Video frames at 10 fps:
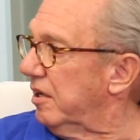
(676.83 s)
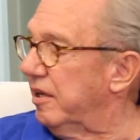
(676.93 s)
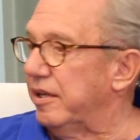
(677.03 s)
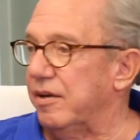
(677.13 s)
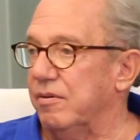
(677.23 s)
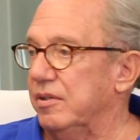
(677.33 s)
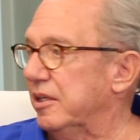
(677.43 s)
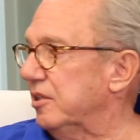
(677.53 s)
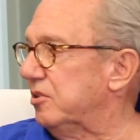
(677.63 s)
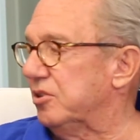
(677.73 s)
And now
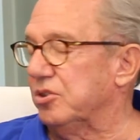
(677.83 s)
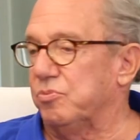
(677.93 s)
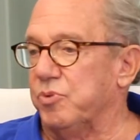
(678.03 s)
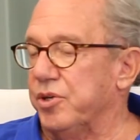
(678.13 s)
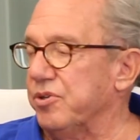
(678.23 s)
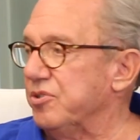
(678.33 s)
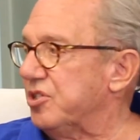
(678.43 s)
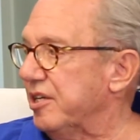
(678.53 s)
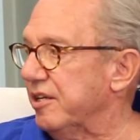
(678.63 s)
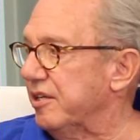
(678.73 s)
that's just, we couldn't
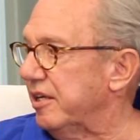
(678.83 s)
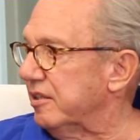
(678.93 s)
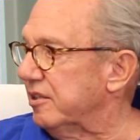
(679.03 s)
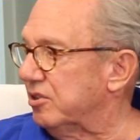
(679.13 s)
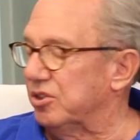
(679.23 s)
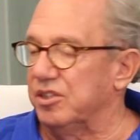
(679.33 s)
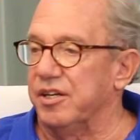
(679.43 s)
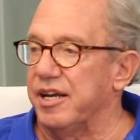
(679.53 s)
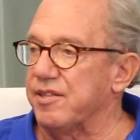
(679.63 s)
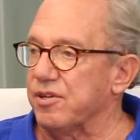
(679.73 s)
stand that. That's just
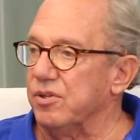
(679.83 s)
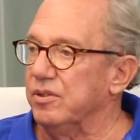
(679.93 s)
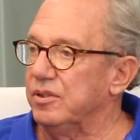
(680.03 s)
unethical.